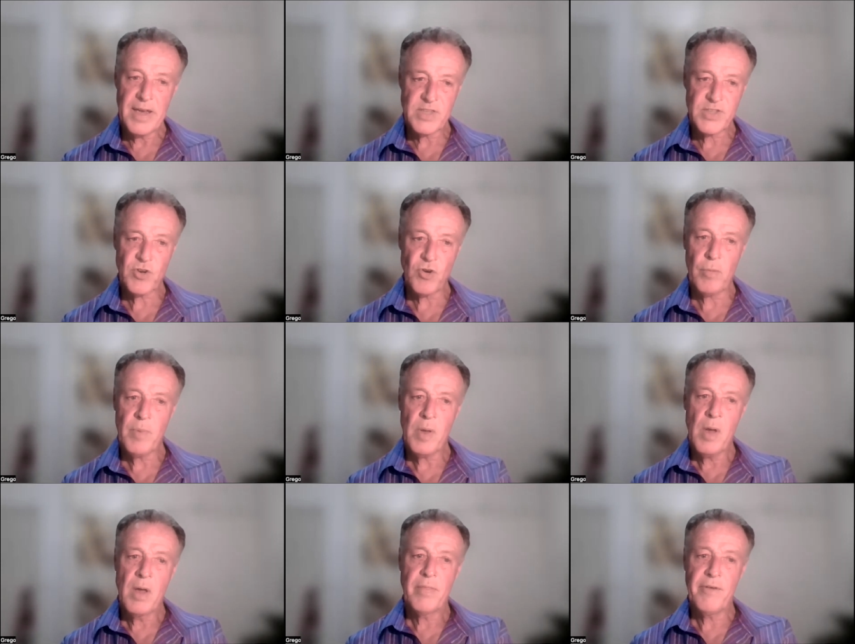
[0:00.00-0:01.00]
in serum,
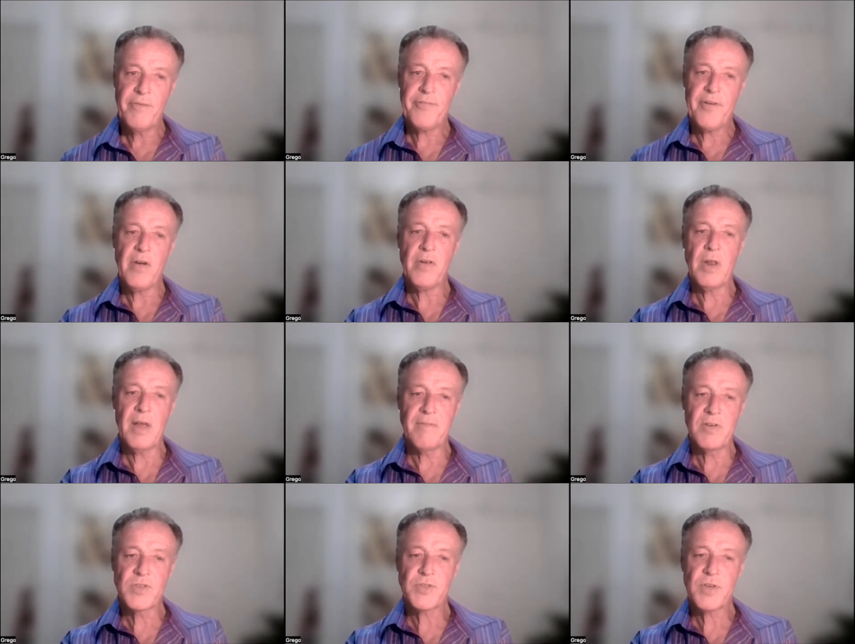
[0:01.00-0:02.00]
the ferritin
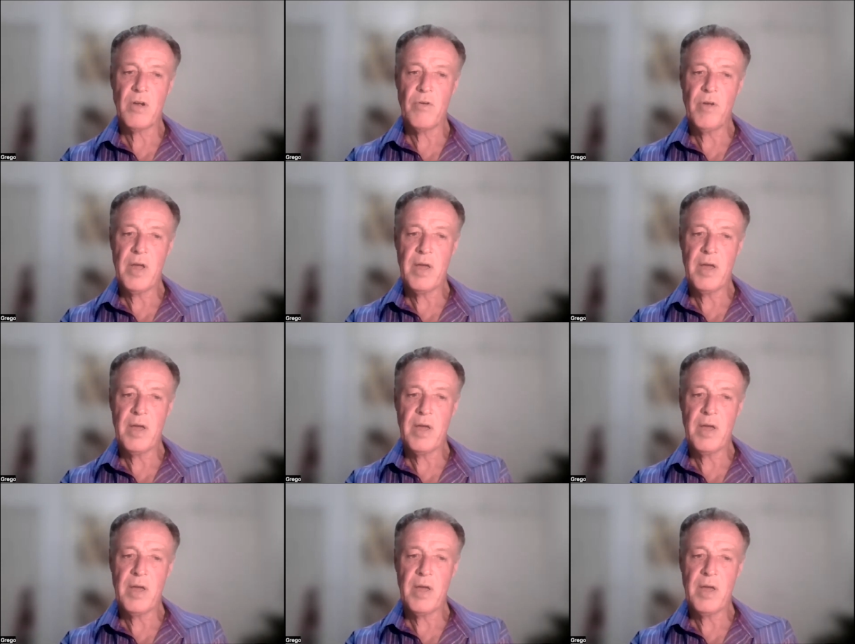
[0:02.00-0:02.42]
levels are